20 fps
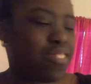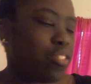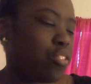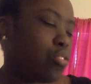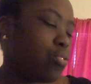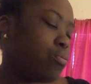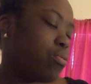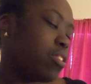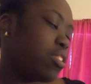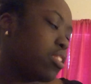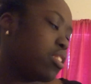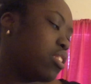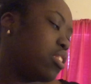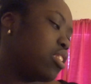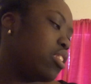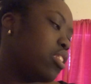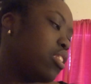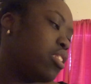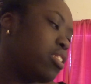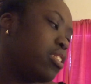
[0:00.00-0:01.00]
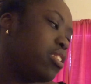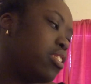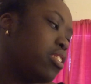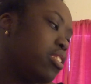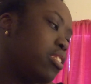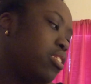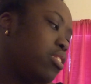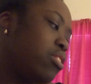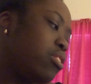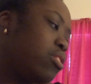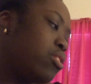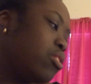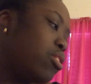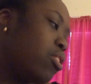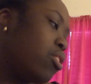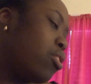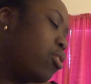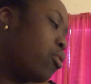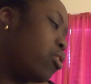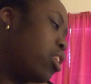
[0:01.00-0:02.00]
oh my God,
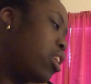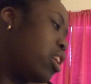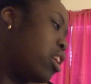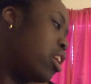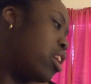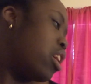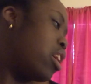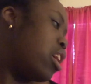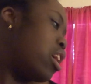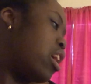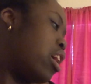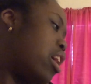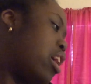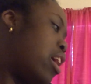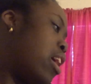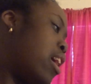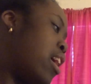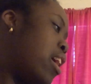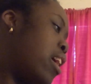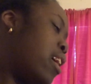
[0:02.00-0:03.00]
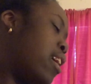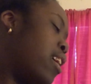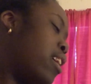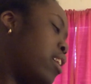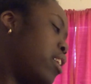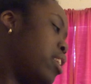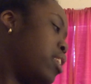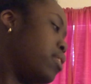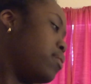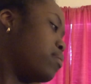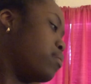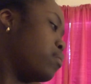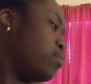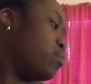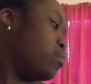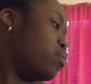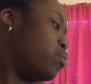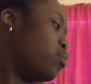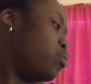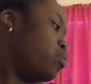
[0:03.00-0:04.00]
so, I am
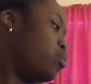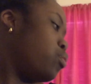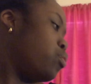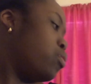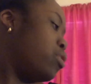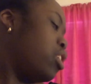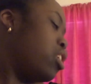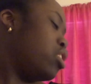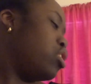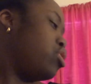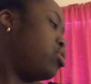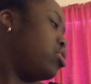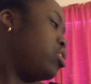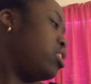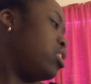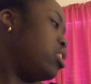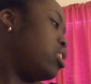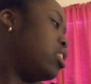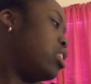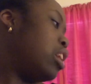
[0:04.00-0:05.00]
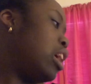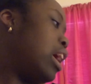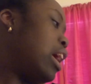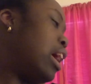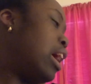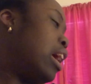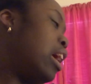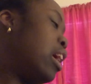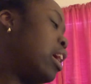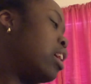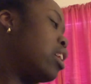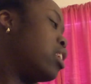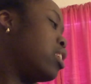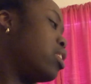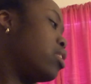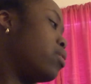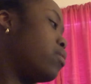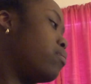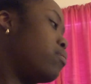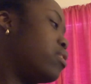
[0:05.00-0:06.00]
watching a
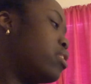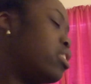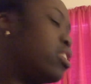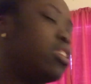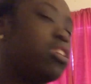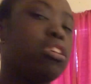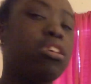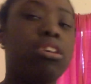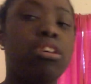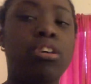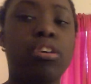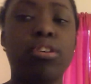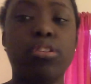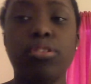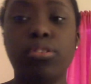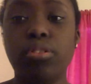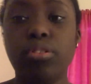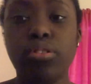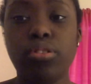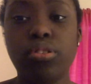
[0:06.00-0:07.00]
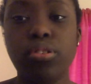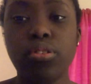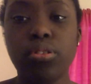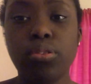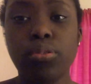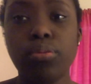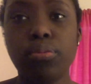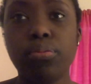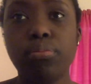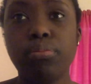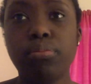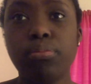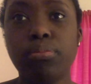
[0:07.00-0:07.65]
little bit on YouTube.